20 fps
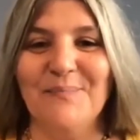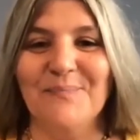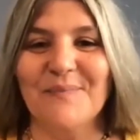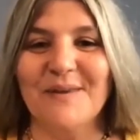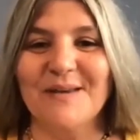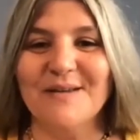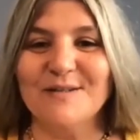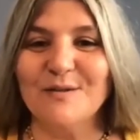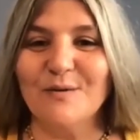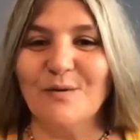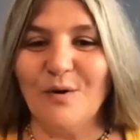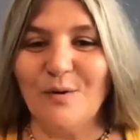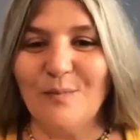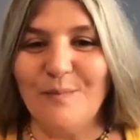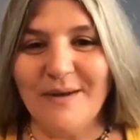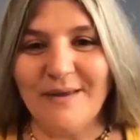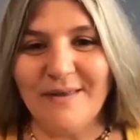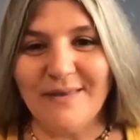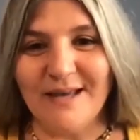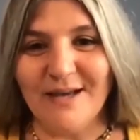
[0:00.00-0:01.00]
So a
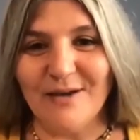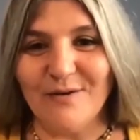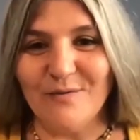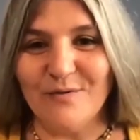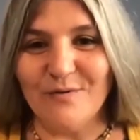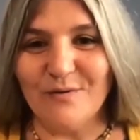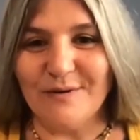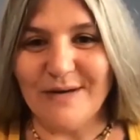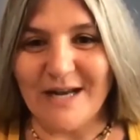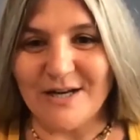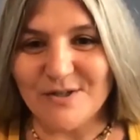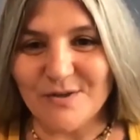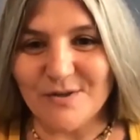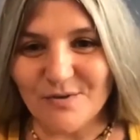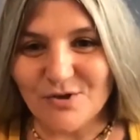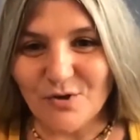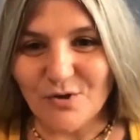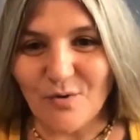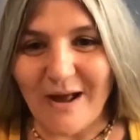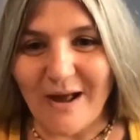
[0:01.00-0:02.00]
big thank you to
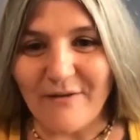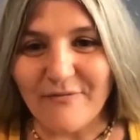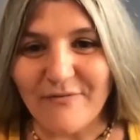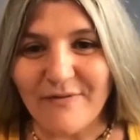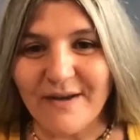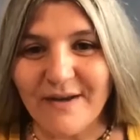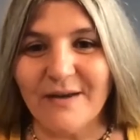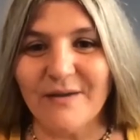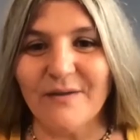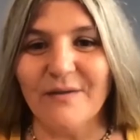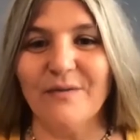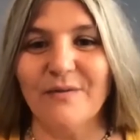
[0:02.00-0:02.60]
National Geographic.